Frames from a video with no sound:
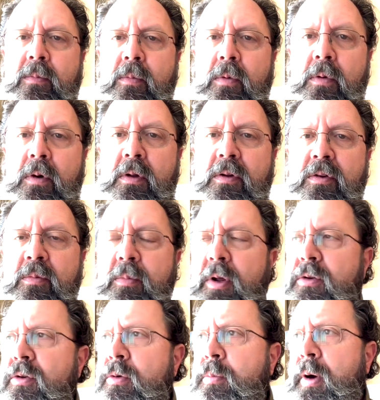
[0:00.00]
was
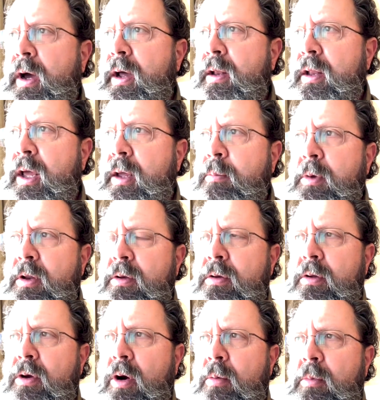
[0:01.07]
mentored by a
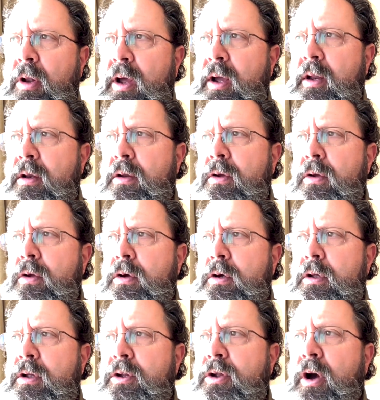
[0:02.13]
layman Carmelite,
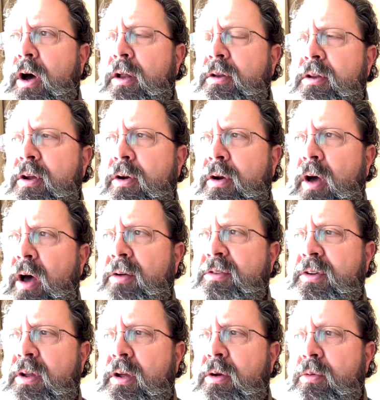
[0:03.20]
Jan
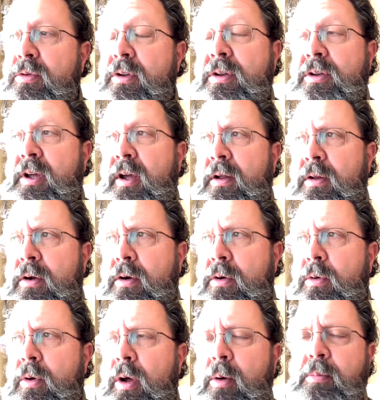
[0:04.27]
Tiernowski, who was a tailor
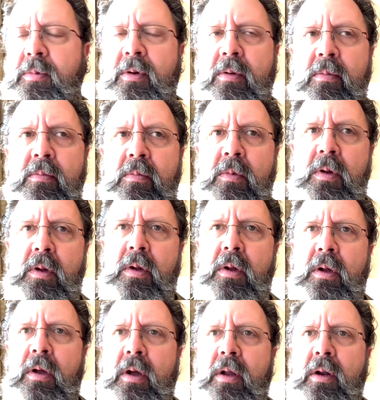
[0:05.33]
who helped him
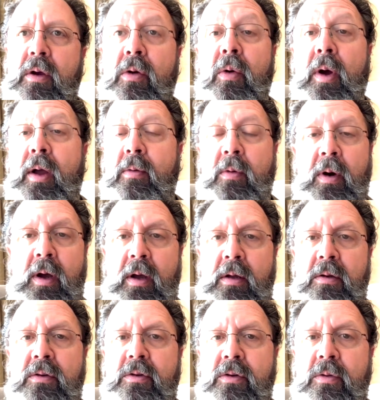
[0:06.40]
in a great way
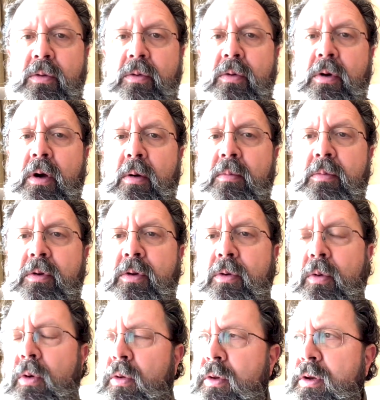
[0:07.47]
to come to
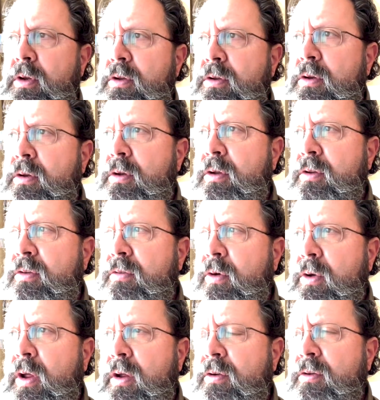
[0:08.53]
holiness and to his
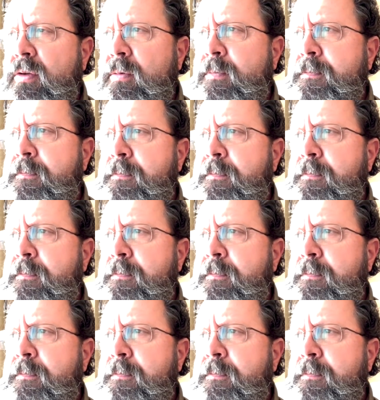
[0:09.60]
vocation.